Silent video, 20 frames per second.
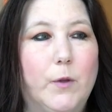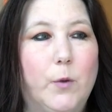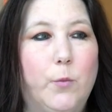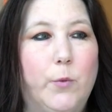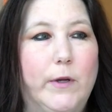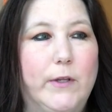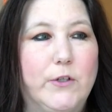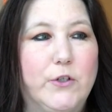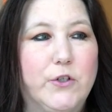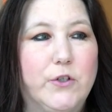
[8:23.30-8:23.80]

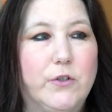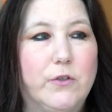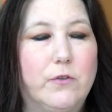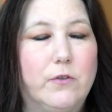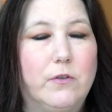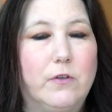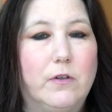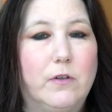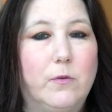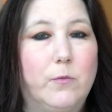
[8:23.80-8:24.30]
which
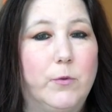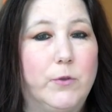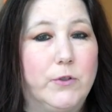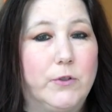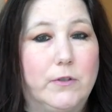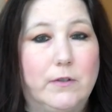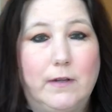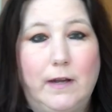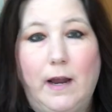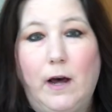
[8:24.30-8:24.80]
could
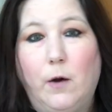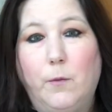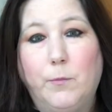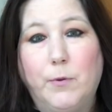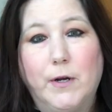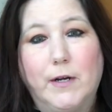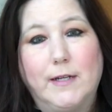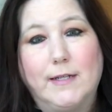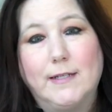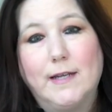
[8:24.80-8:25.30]
help
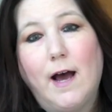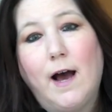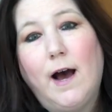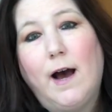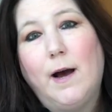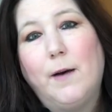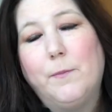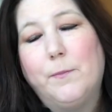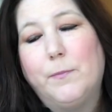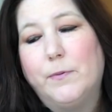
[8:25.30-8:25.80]
put us
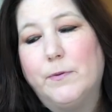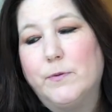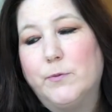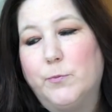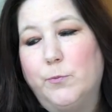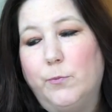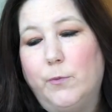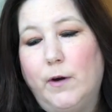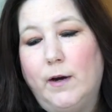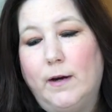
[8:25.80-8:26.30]
up
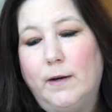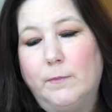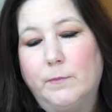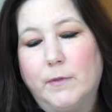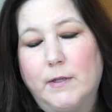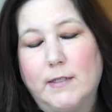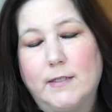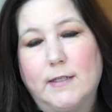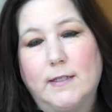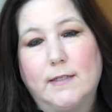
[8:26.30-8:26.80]

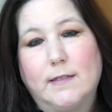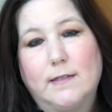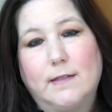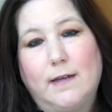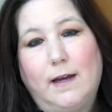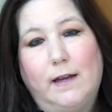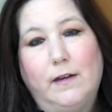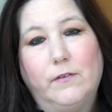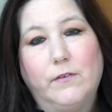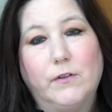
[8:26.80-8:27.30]
because it's
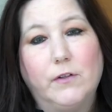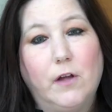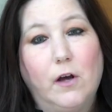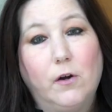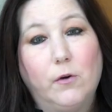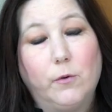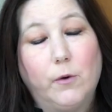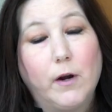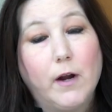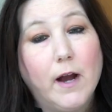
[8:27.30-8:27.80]
kind of a
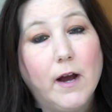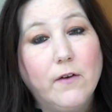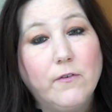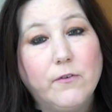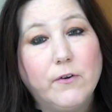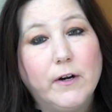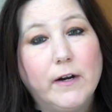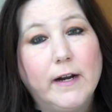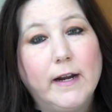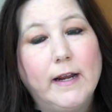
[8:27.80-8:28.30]
long
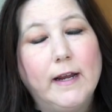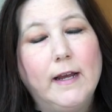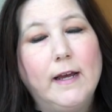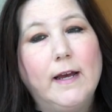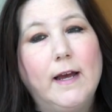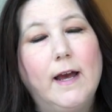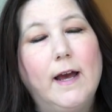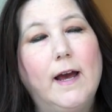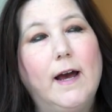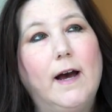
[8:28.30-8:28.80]
recovery.
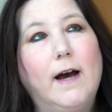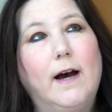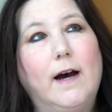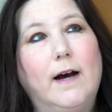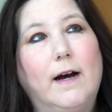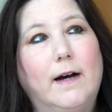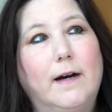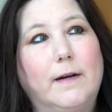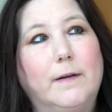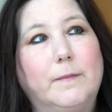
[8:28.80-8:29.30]

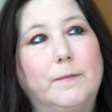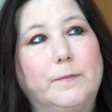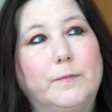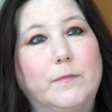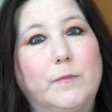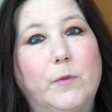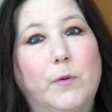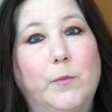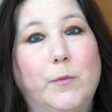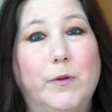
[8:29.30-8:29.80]

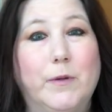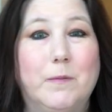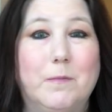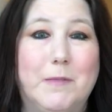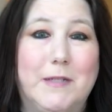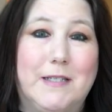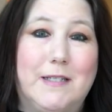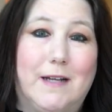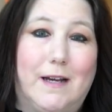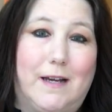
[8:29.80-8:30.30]
We wouldn't
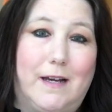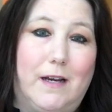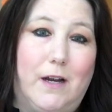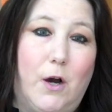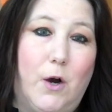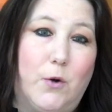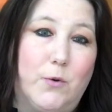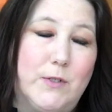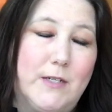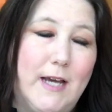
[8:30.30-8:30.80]
be stuck in a
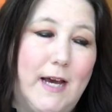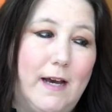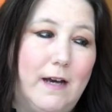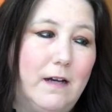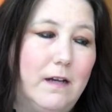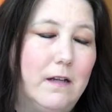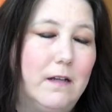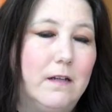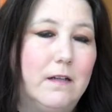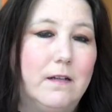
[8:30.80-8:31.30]

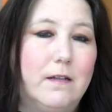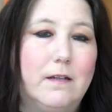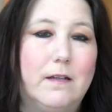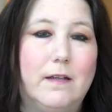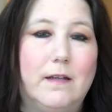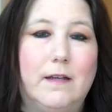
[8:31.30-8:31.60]
hotel